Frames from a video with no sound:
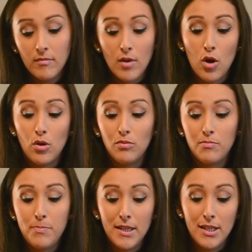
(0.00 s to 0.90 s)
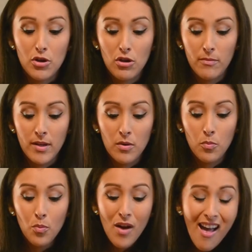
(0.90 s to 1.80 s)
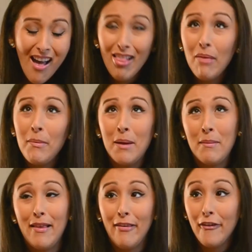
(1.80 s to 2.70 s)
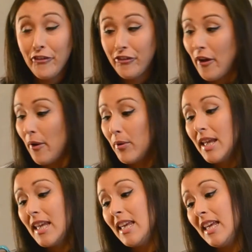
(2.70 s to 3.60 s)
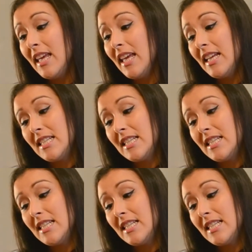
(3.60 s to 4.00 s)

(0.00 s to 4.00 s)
oh, Billy's calling me. Wow, let me get my list out. He